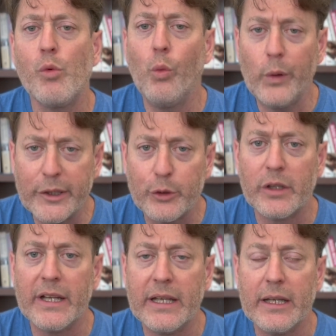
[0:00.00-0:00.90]

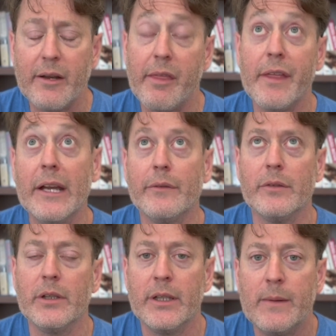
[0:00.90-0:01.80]
Weirdly and
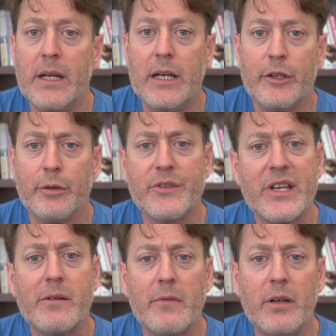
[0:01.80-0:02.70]
thankfully, turns
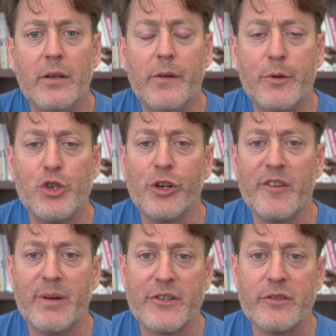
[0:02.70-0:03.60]
out the majority of
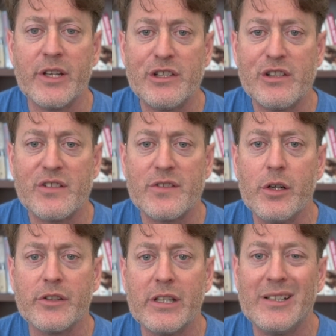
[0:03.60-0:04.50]
Pennsylvanians
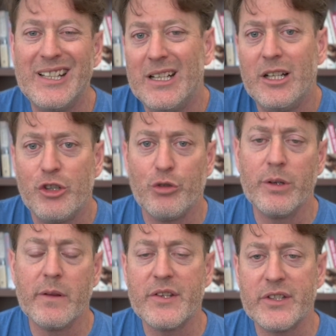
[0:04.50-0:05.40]
thought that
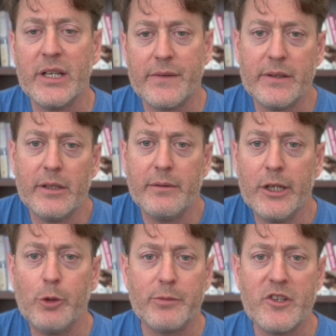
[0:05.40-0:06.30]
joining the site that had
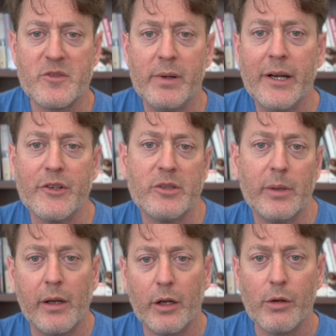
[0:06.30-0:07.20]
helped inspire somebody
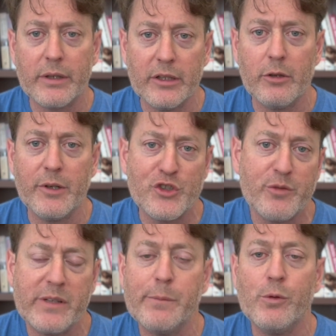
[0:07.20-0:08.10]
to go kill a bunch of
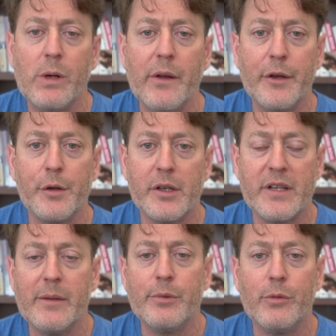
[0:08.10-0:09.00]
people while they're in a
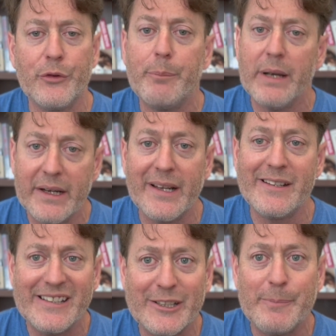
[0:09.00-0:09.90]
temple was a bad
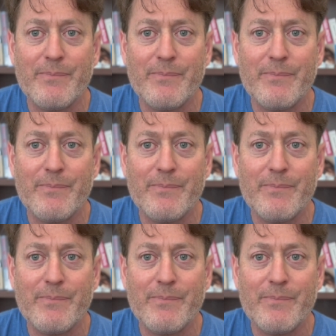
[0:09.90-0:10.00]
idea.